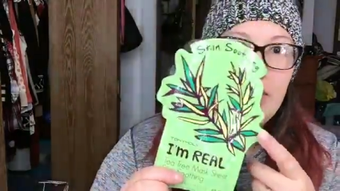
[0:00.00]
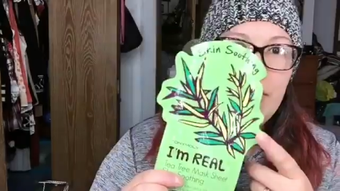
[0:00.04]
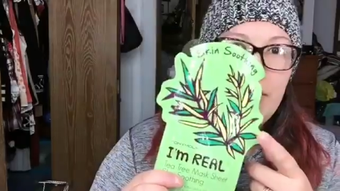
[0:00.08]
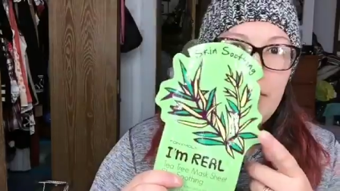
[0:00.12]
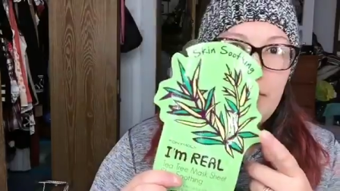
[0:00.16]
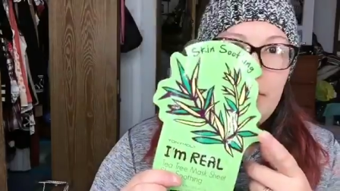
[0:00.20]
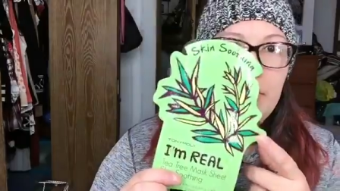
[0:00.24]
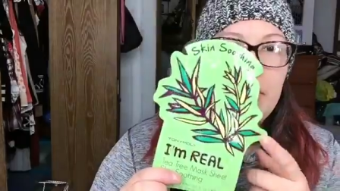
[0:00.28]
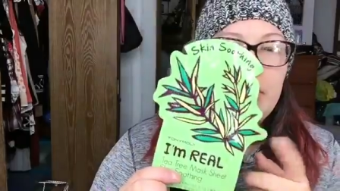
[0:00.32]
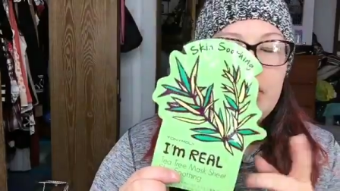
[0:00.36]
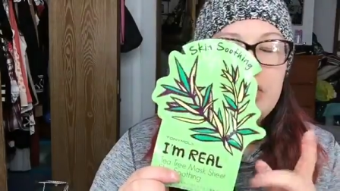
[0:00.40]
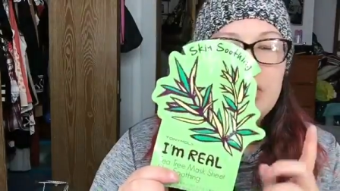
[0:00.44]
going to
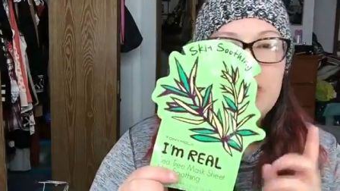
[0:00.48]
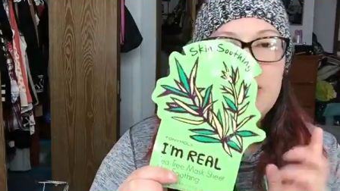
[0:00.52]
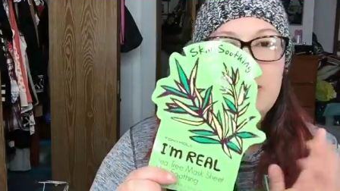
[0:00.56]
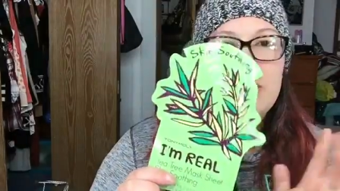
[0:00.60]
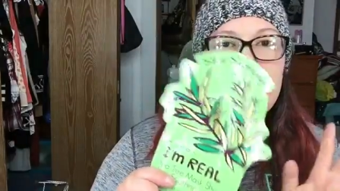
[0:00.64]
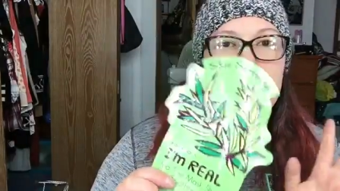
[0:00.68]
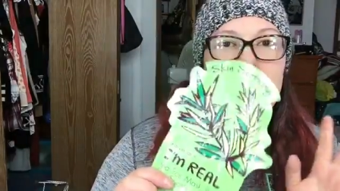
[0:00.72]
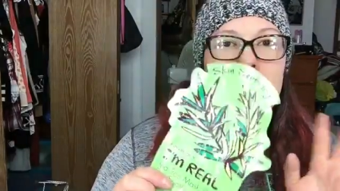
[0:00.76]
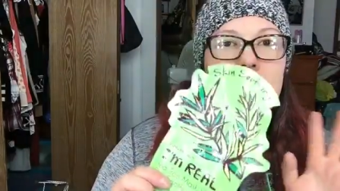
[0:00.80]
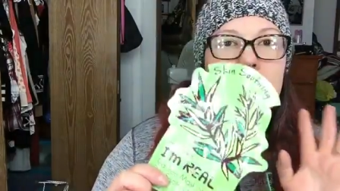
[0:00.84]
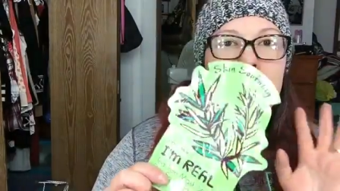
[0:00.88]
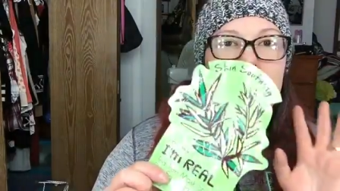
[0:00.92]
repurchase
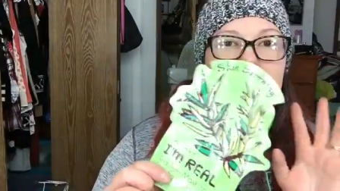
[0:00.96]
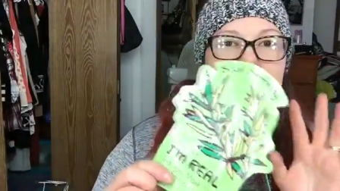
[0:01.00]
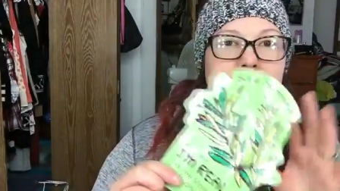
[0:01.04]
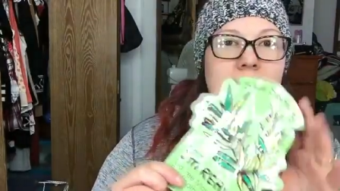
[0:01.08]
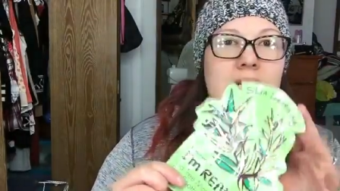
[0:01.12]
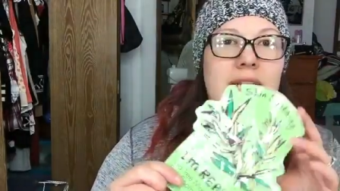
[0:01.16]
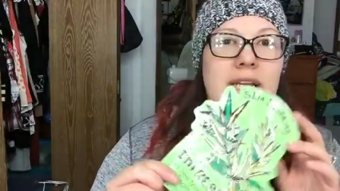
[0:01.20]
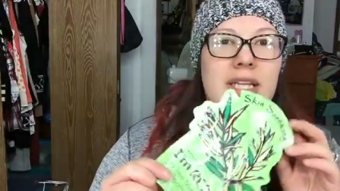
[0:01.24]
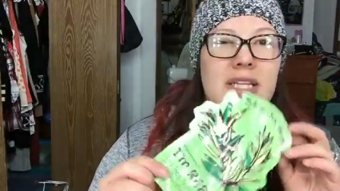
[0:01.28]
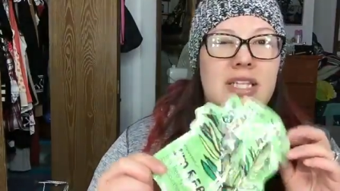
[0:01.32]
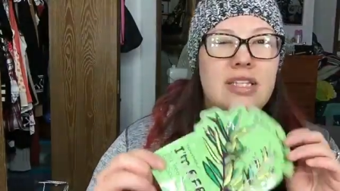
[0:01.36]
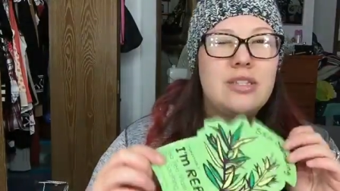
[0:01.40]
this. I
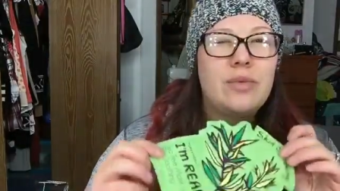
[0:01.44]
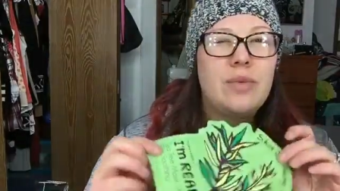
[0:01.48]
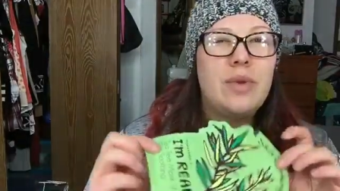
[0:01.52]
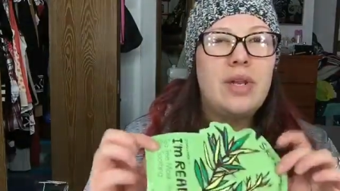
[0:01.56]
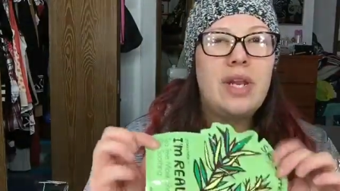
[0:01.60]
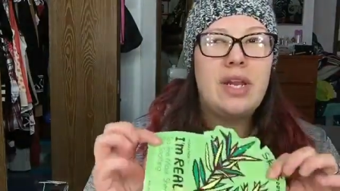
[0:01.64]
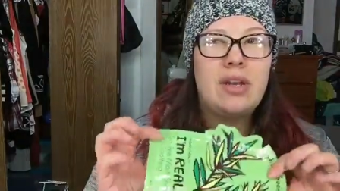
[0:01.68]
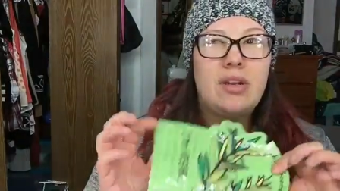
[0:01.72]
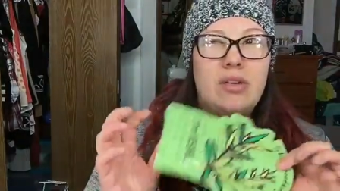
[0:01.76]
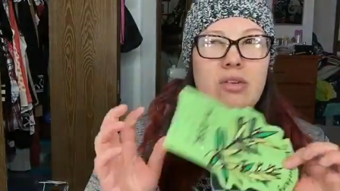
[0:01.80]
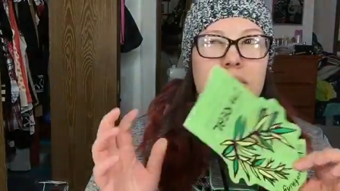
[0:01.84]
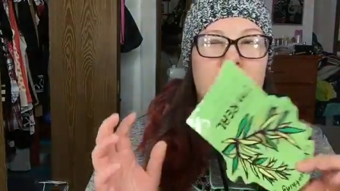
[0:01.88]
did get this one
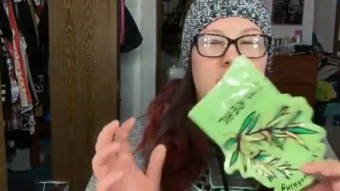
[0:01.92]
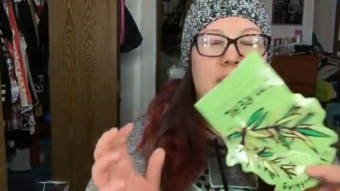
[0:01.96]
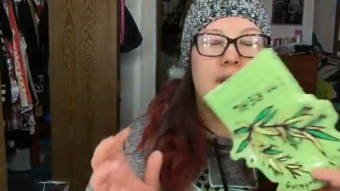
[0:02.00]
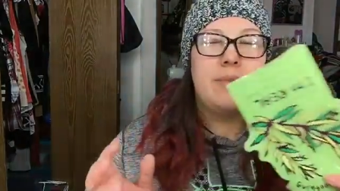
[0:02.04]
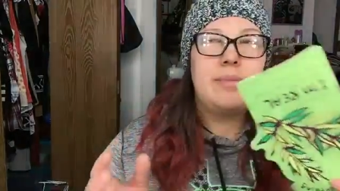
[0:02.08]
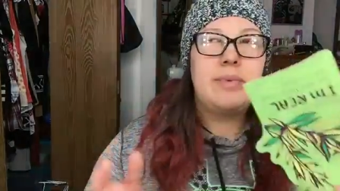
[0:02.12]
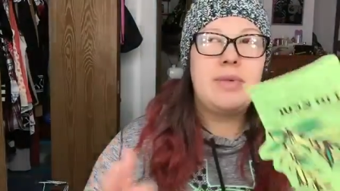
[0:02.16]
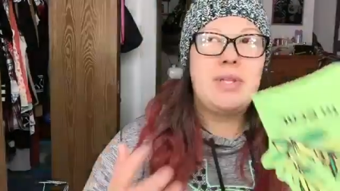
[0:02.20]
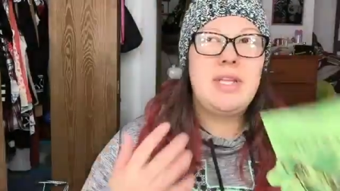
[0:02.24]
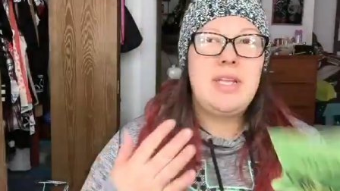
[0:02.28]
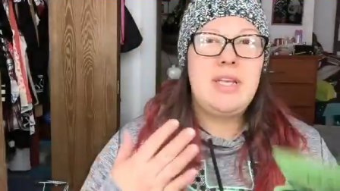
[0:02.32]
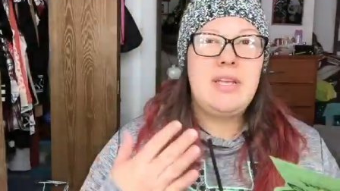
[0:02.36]
at Ulta, I
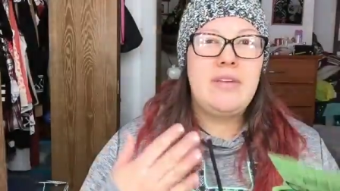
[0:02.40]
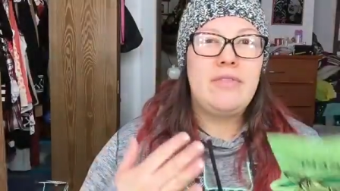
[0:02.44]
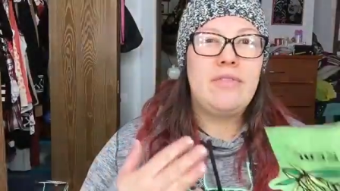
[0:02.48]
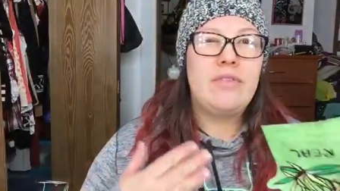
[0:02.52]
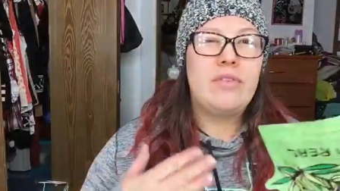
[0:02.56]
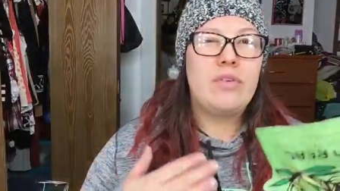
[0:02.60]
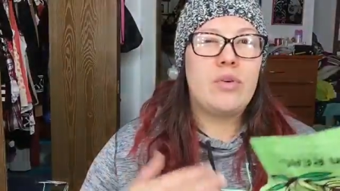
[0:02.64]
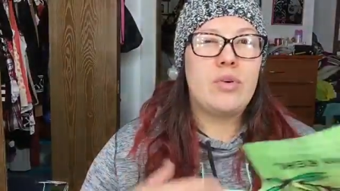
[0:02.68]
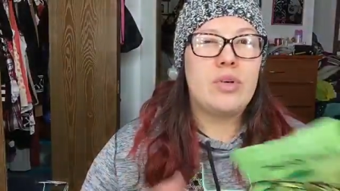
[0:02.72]
believe,